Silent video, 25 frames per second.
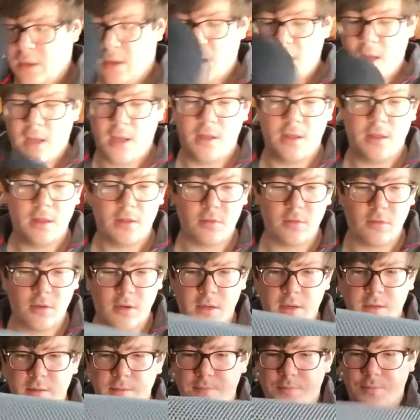This
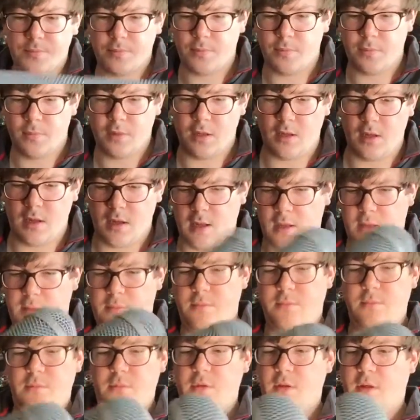one
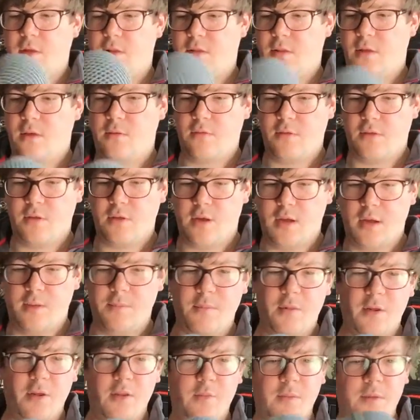does over time.
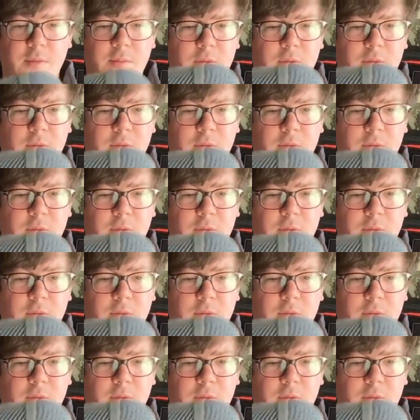Mine's been in